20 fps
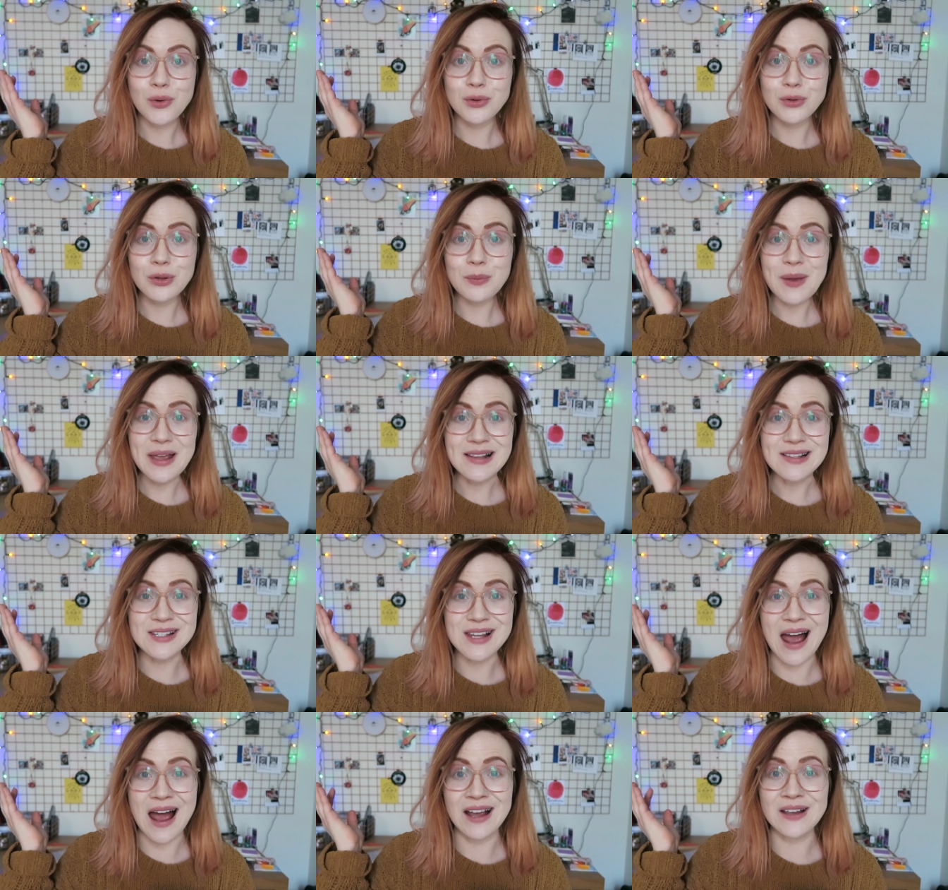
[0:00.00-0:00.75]
Cool
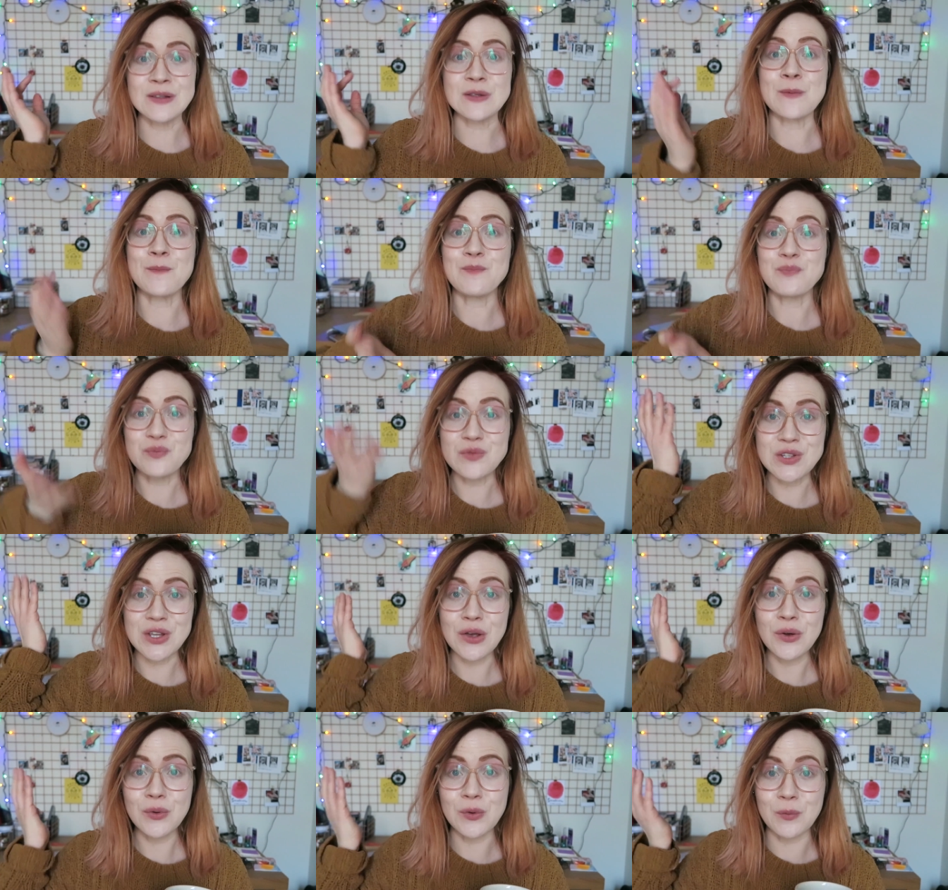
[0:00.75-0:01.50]
beans, guys.
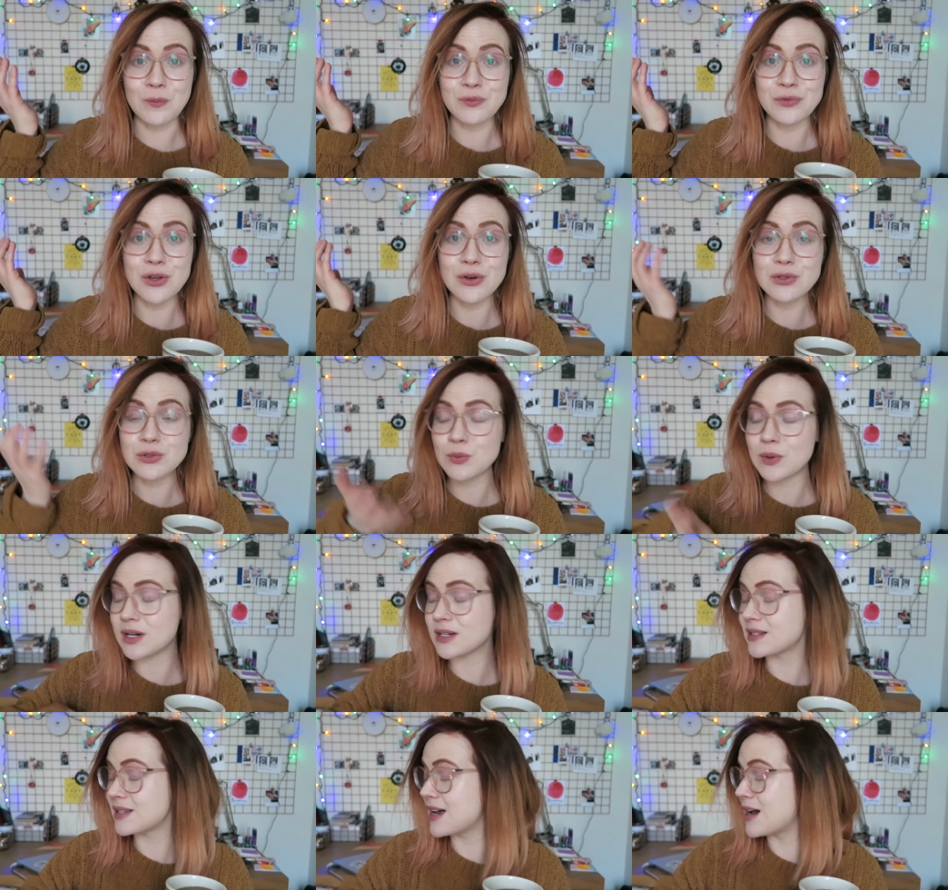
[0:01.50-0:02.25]
So those
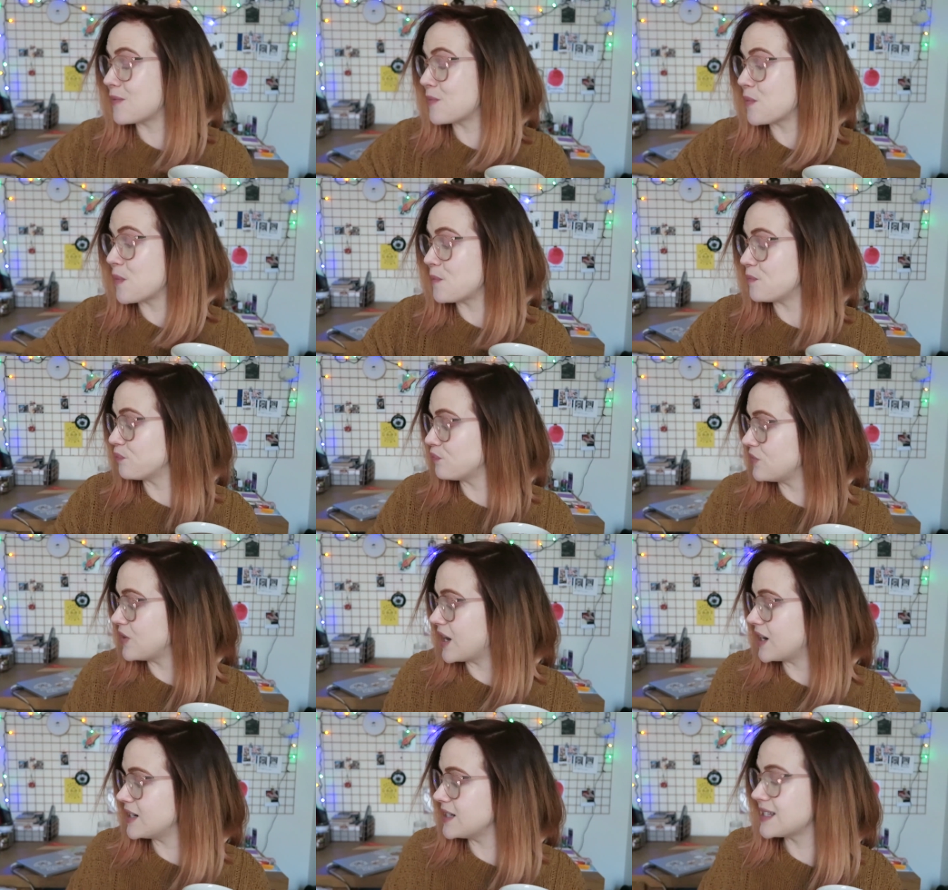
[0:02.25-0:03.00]
were some
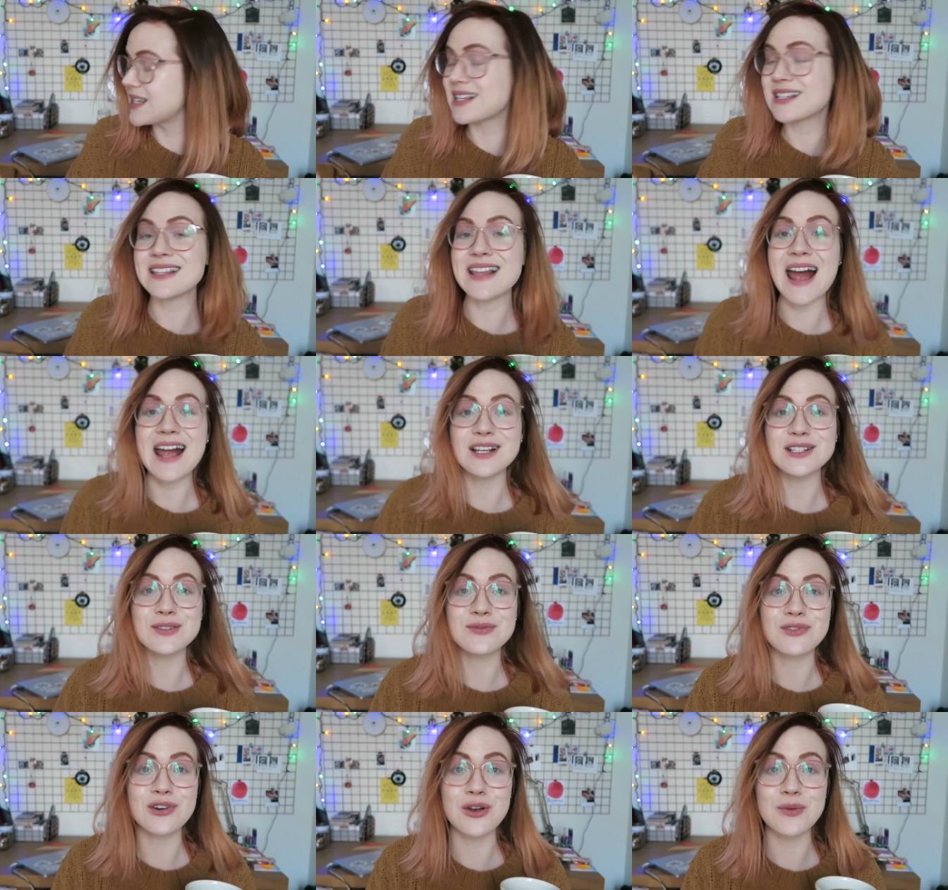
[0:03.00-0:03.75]
nice
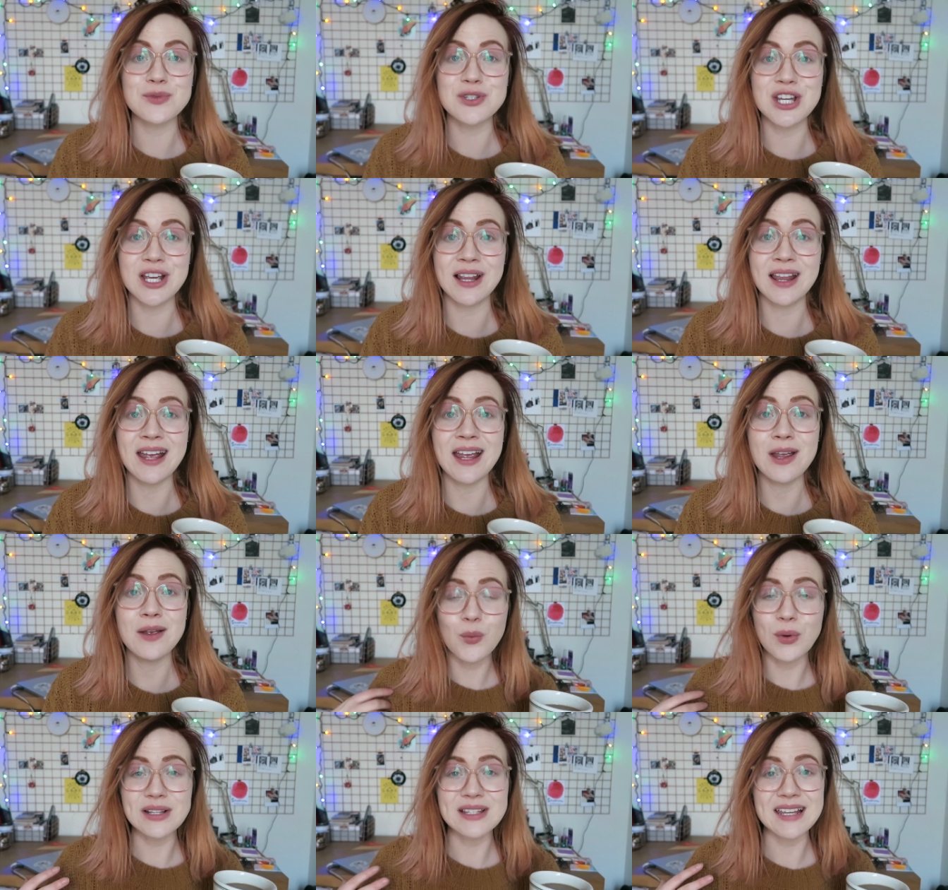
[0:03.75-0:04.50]
snacks from
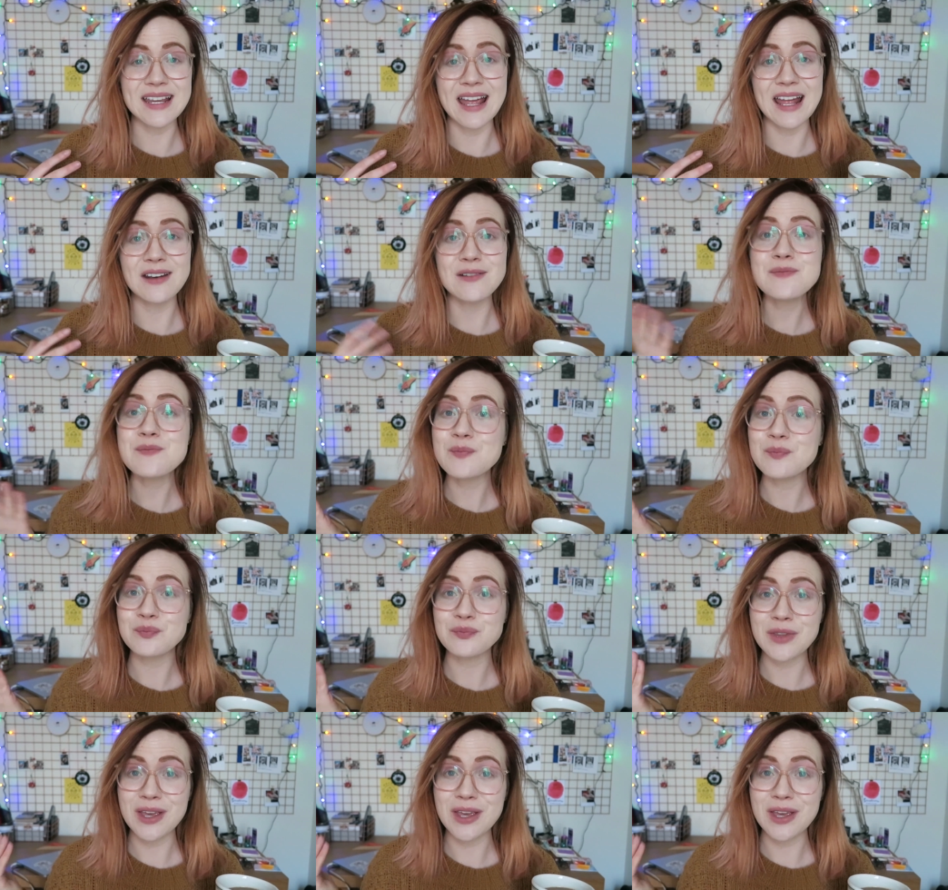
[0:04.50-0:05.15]
Chile. Once again,